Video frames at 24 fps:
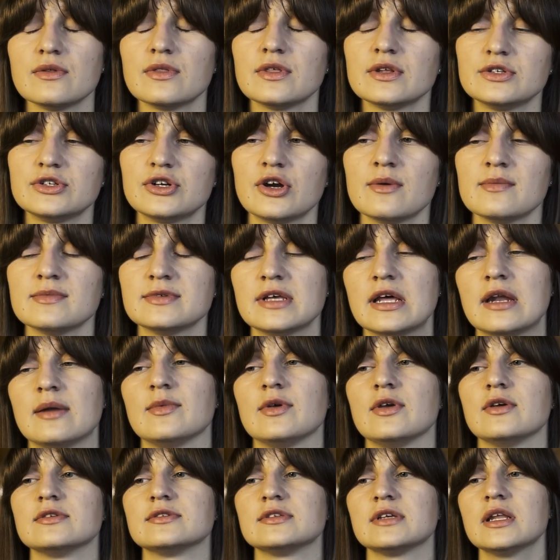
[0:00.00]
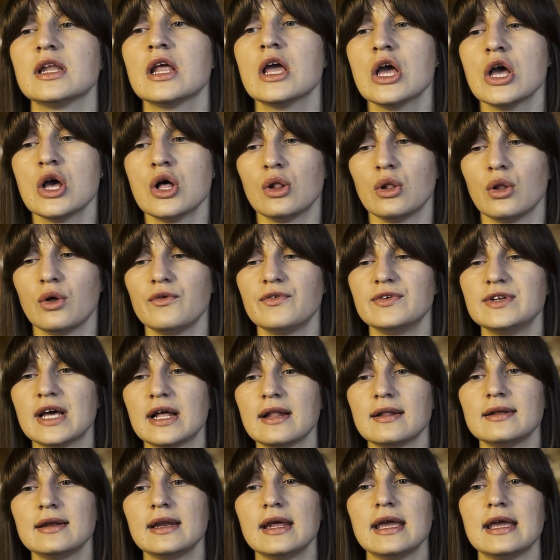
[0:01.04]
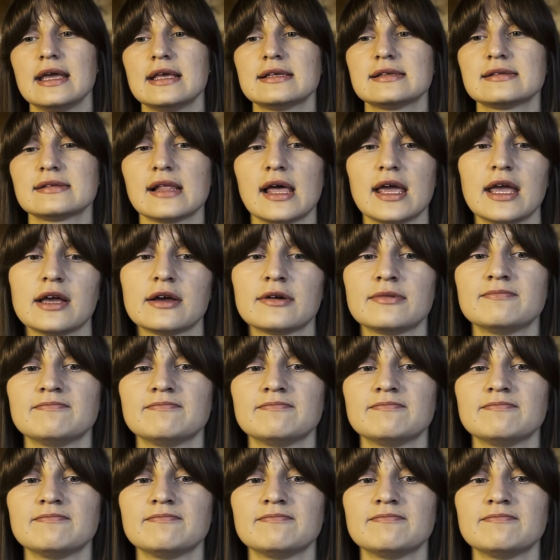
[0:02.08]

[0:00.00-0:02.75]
the terms that I'm using, low fidelity is like